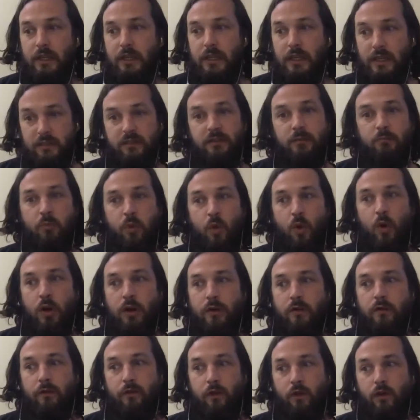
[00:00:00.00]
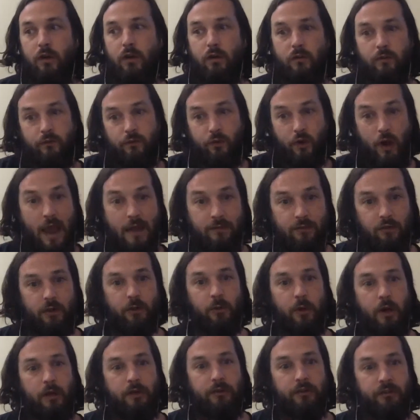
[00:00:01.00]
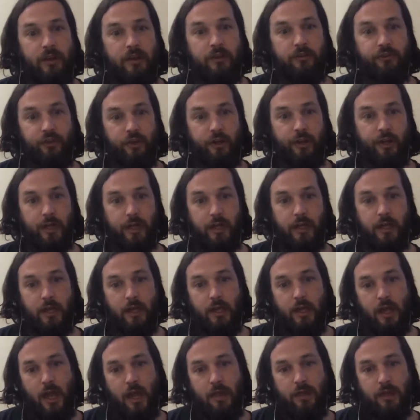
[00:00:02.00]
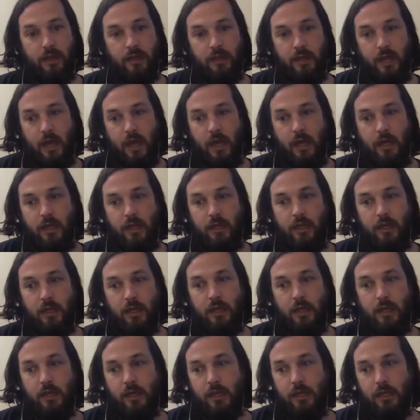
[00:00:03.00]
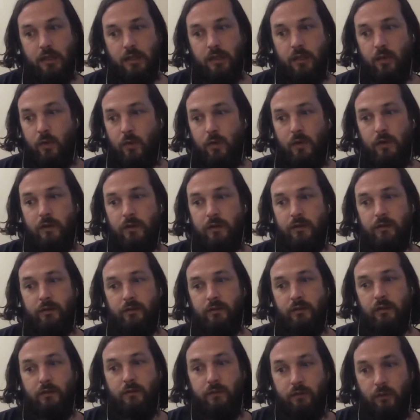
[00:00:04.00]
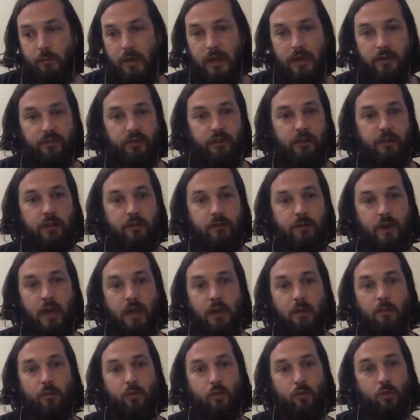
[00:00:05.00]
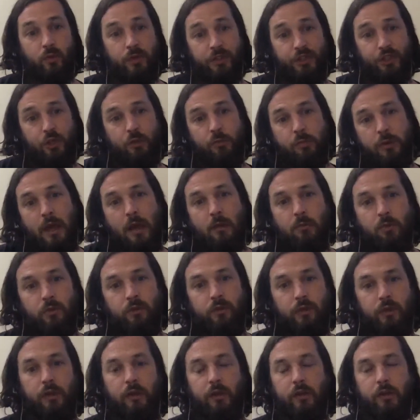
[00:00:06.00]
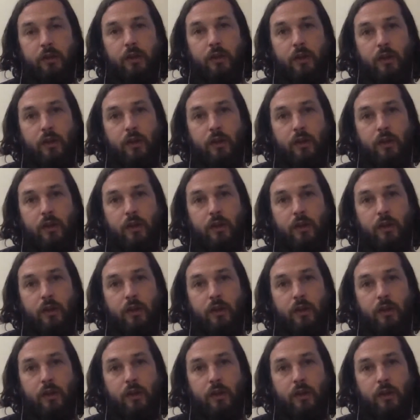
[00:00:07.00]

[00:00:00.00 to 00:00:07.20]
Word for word: is important for everyone, essentially. I think Definitely. That all of this information available, we should be able to